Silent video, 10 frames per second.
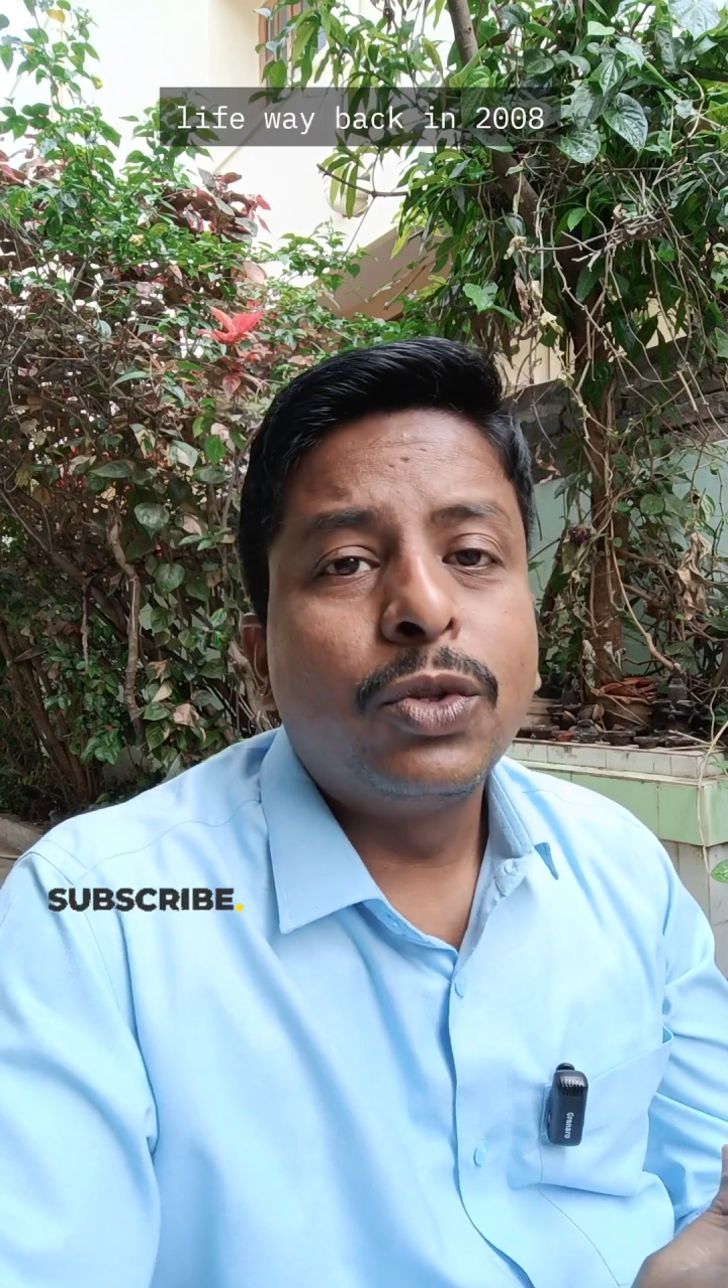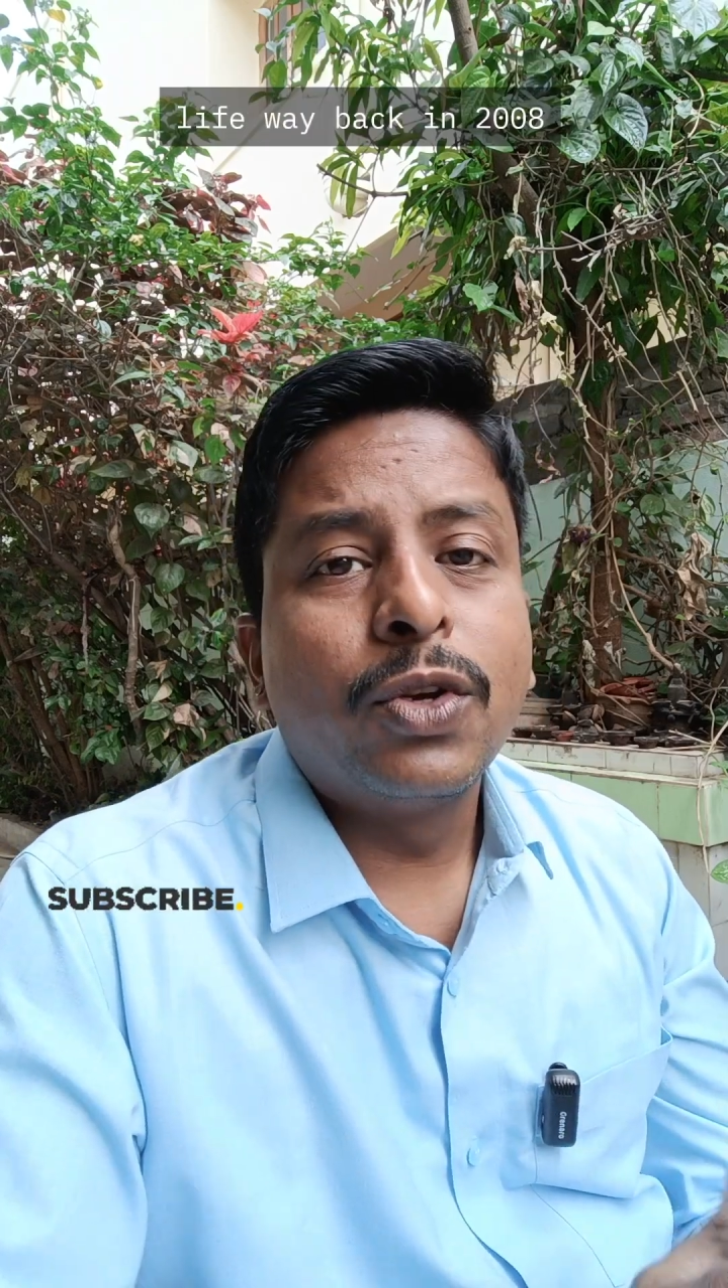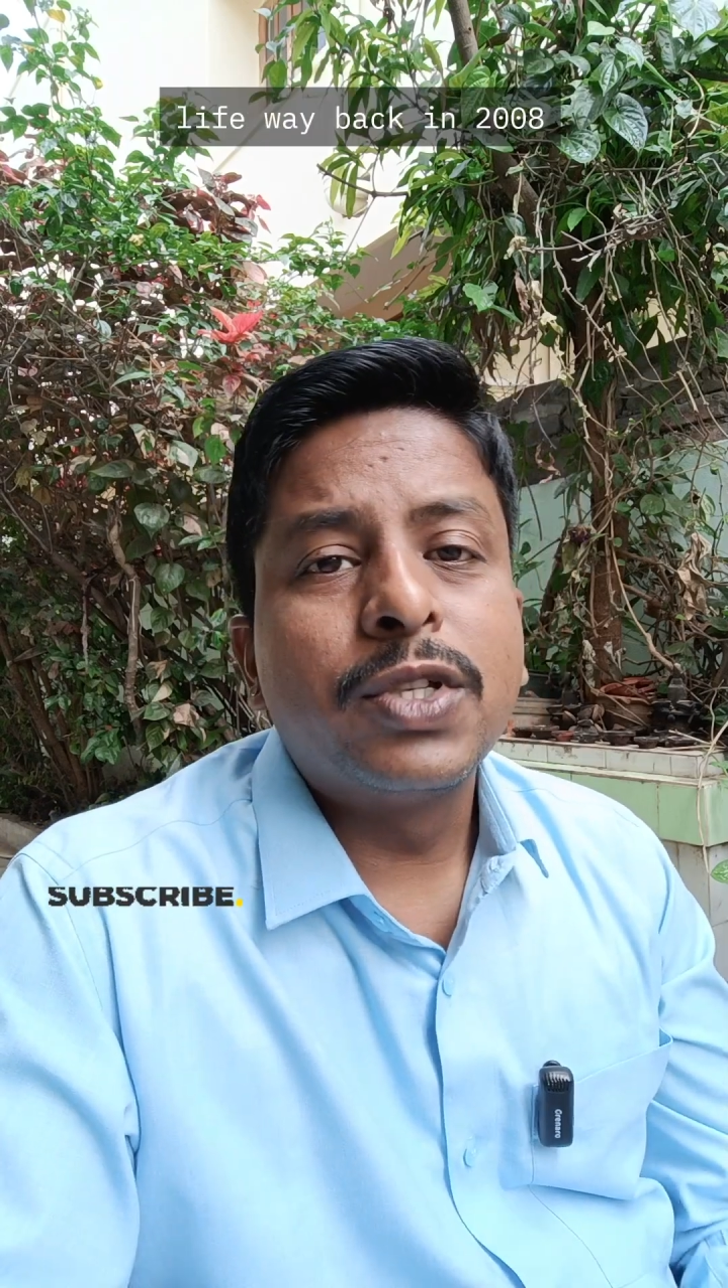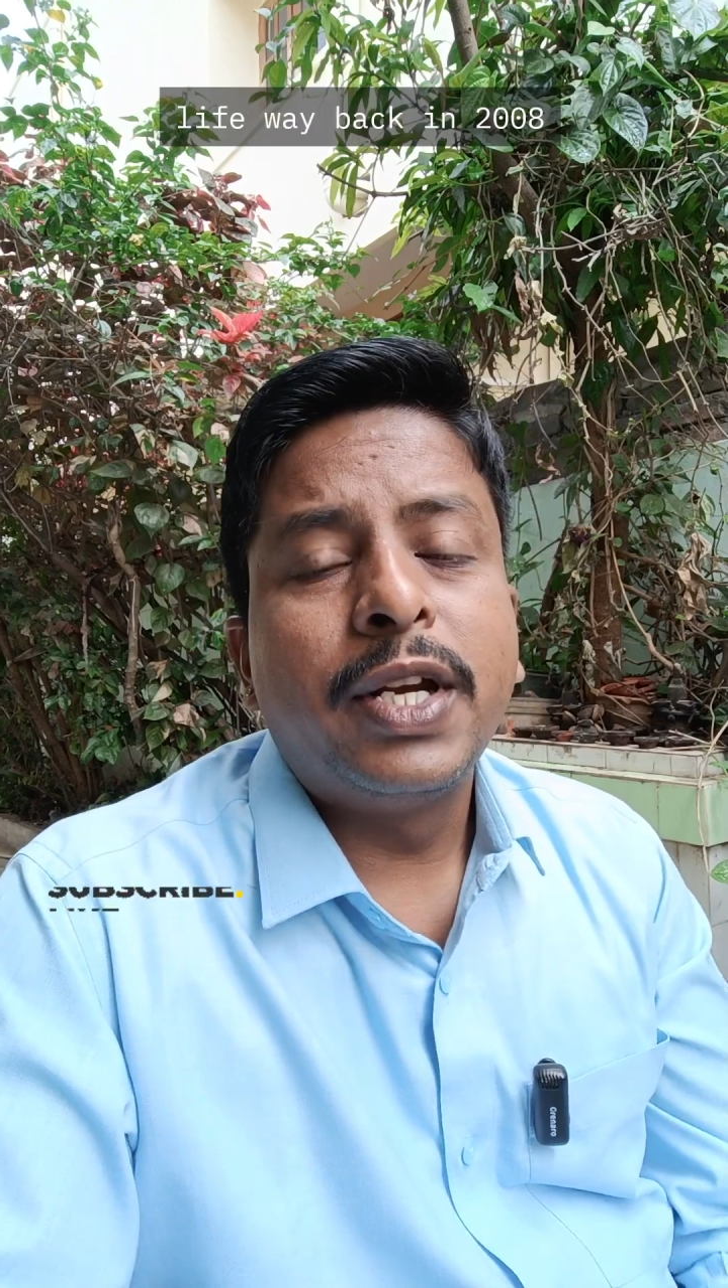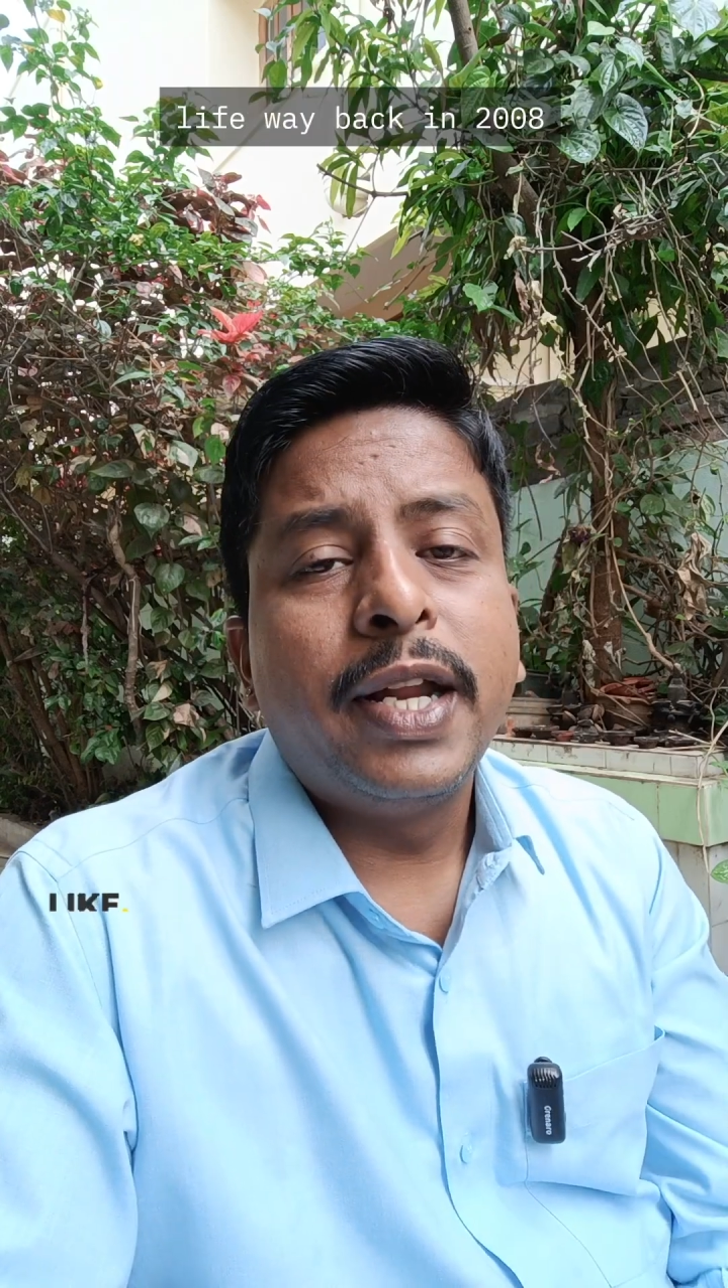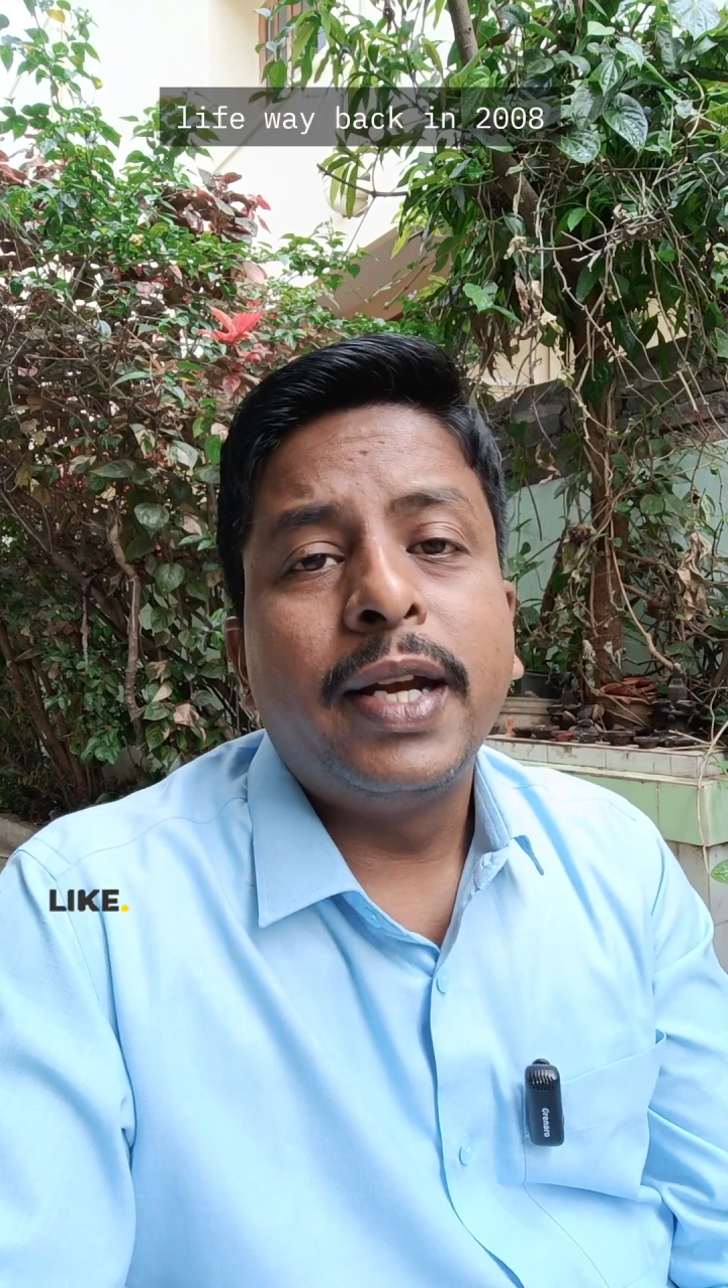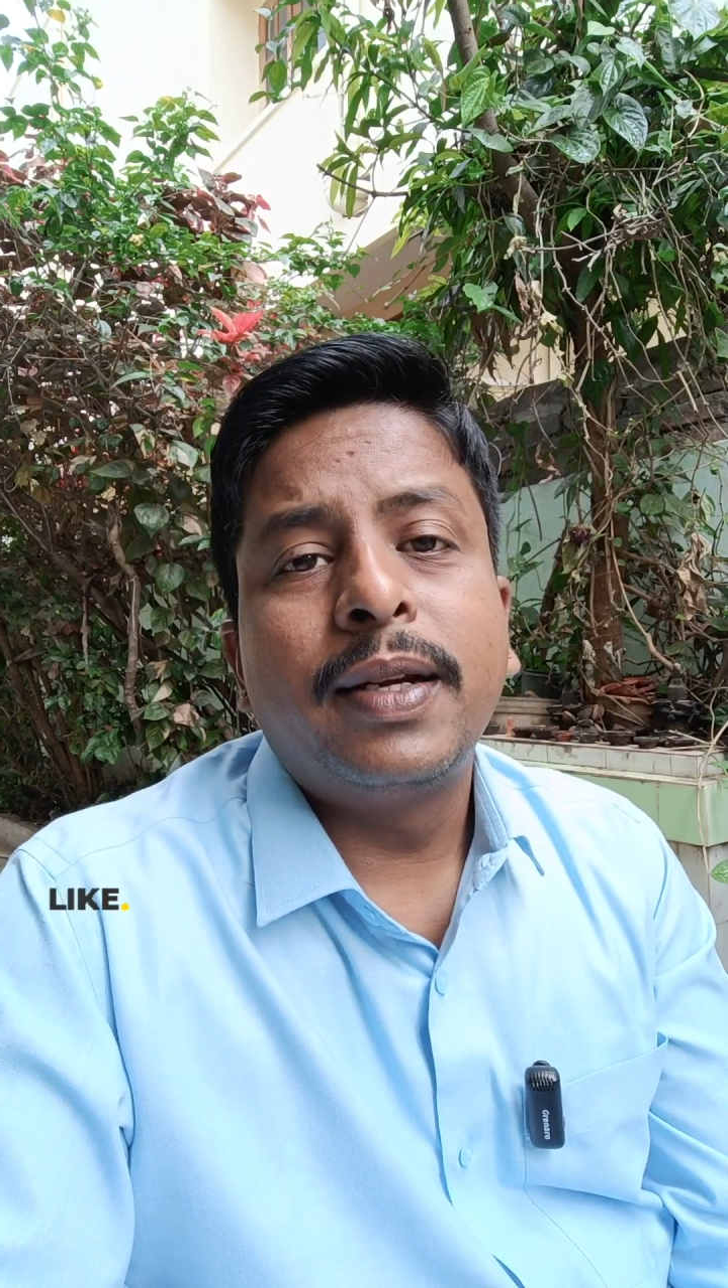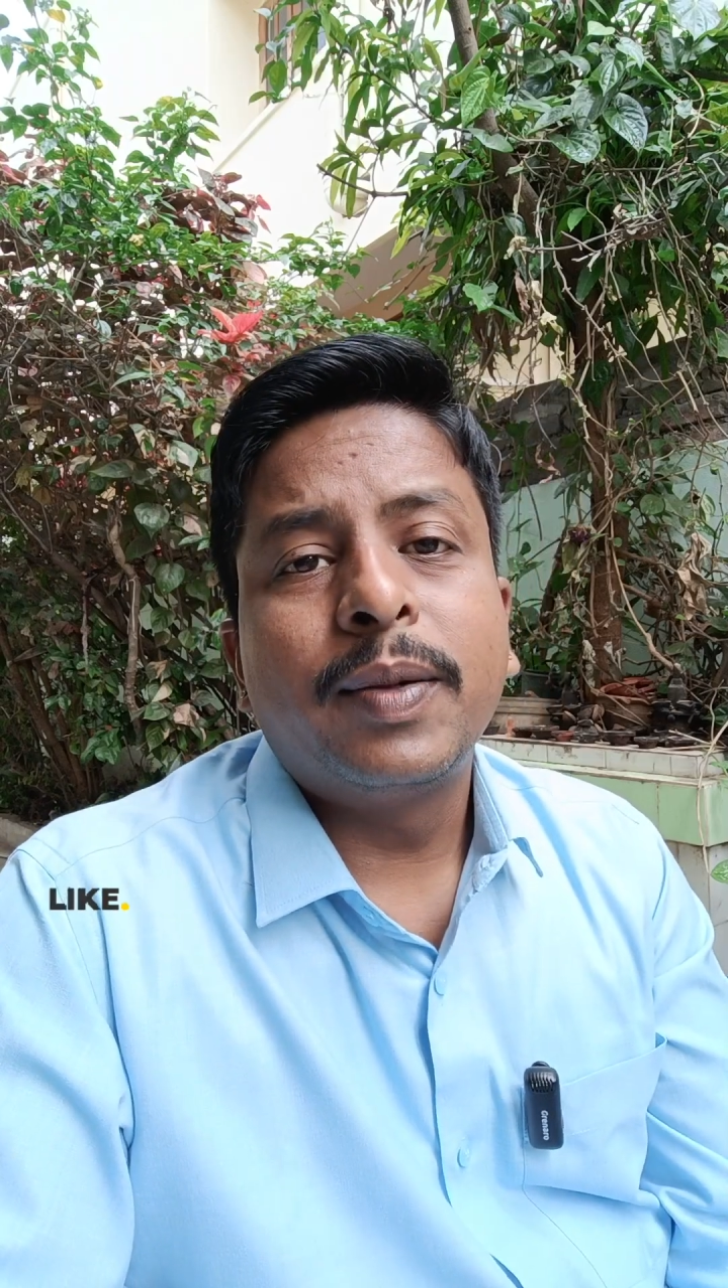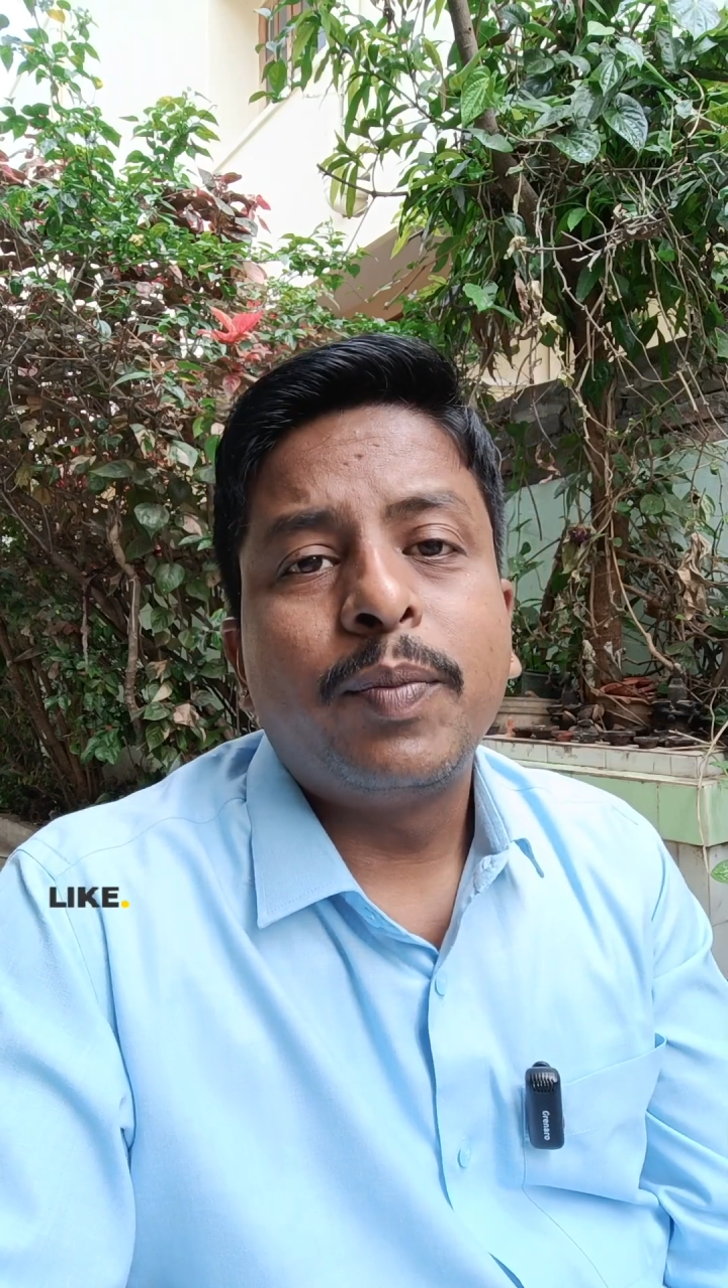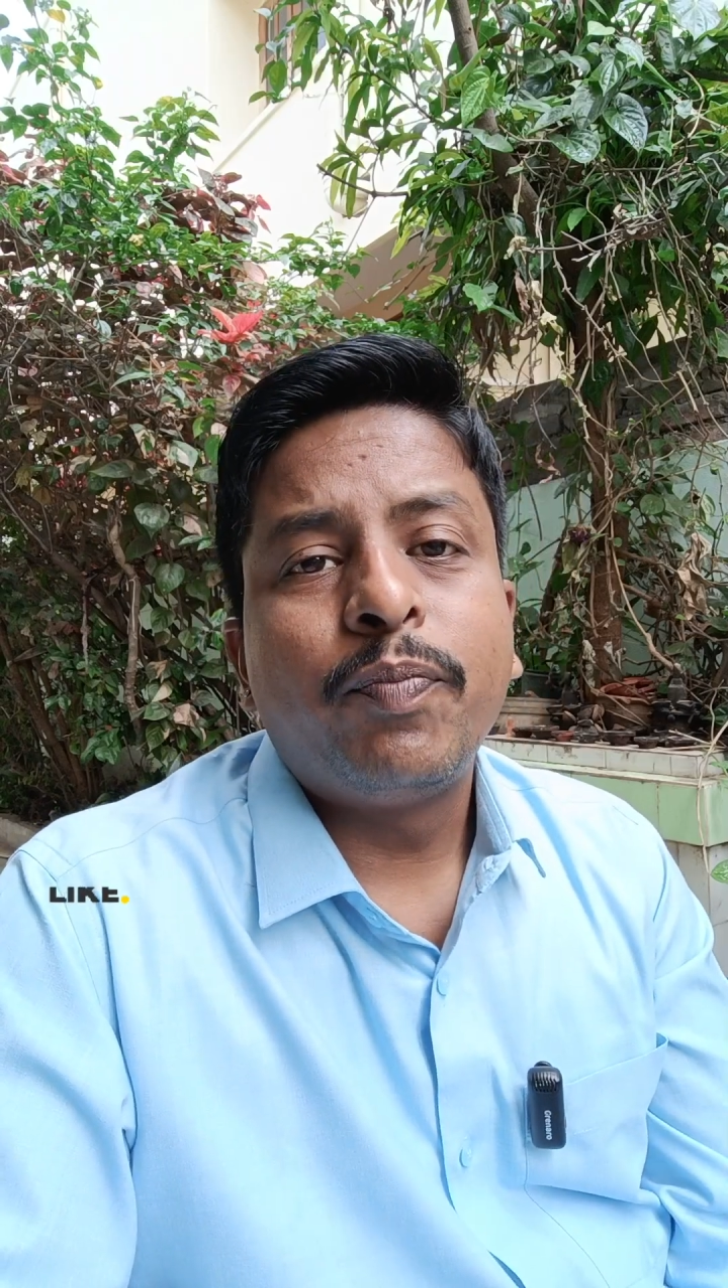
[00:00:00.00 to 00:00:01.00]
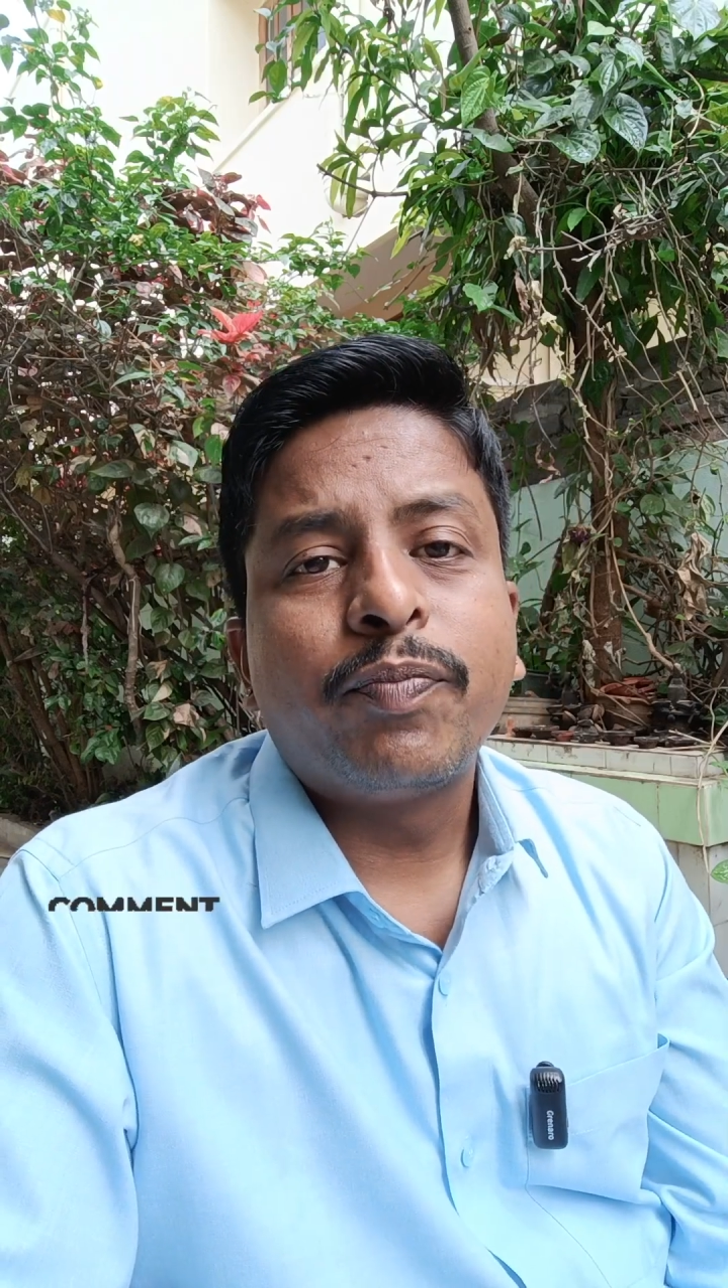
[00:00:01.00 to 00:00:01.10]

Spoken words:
2008,